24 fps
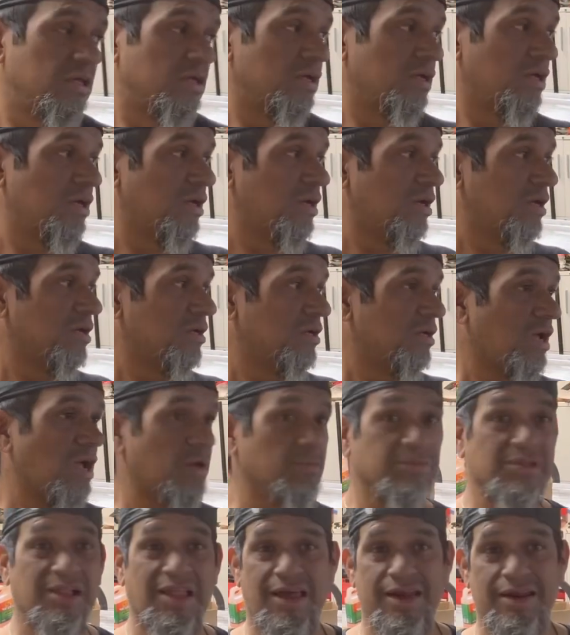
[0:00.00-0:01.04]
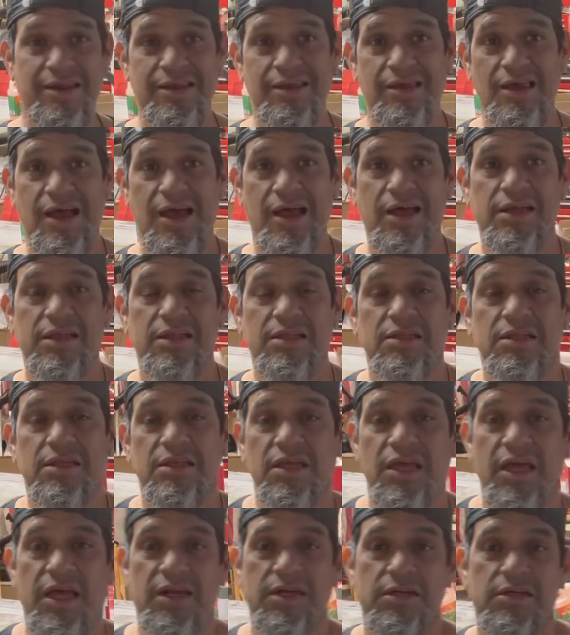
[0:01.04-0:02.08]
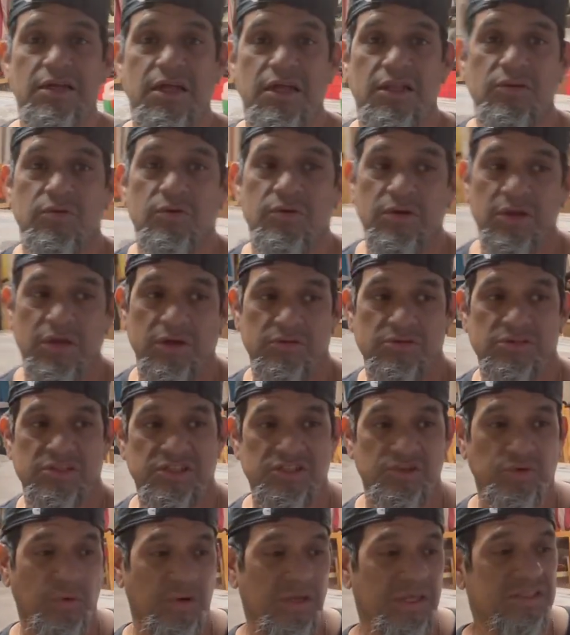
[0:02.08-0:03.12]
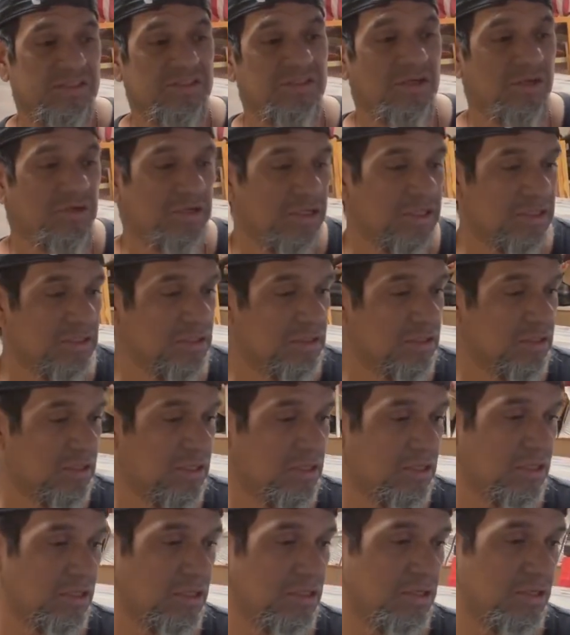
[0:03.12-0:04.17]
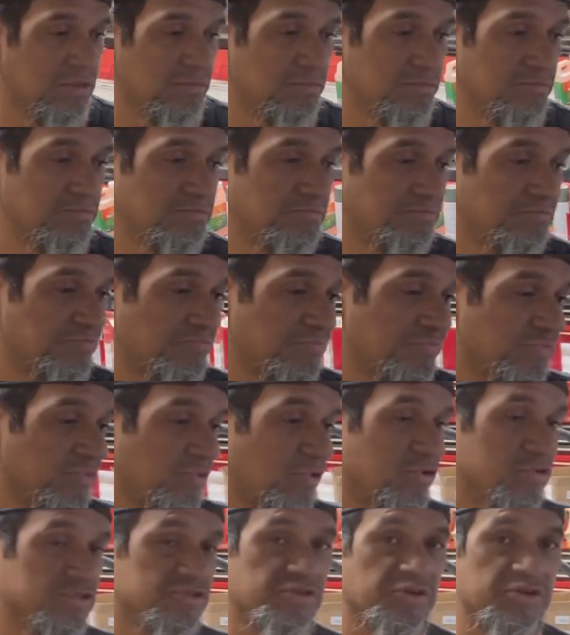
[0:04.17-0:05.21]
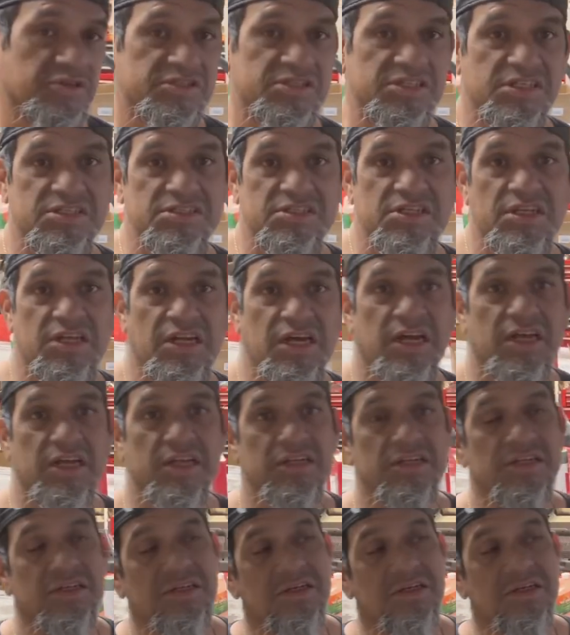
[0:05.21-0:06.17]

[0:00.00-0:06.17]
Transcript: I'm glad he got it. He had another one that was a twin to it, also a 69.